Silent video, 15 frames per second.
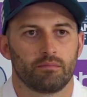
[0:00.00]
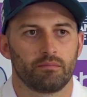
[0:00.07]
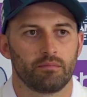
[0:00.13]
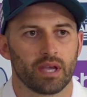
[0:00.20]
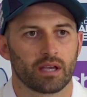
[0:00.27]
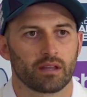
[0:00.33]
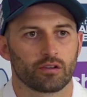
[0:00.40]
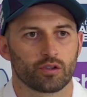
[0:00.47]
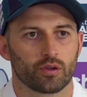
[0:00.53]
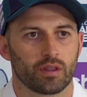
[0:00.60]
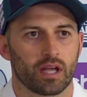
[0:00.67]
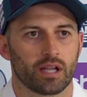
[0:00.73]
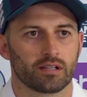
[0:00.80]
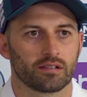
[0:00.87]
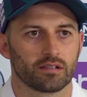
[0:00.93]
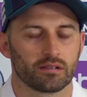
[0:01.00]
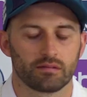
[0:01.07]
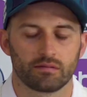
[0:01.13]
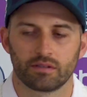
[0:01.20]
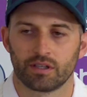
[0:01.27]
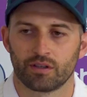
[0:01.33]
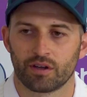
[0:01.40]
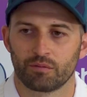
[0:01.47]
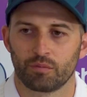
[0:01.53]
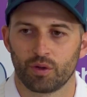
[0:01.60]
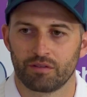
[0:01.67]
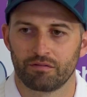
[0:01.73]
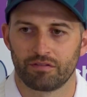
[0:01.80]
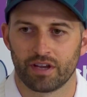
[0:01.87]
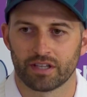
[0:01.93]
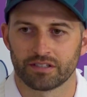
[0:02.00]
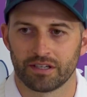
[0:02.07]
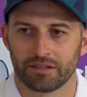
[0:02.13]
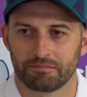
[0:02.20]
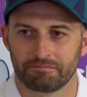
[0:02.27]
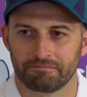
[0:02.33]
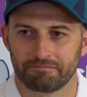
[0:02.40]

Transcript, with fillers: make sure that I can bowl even faster.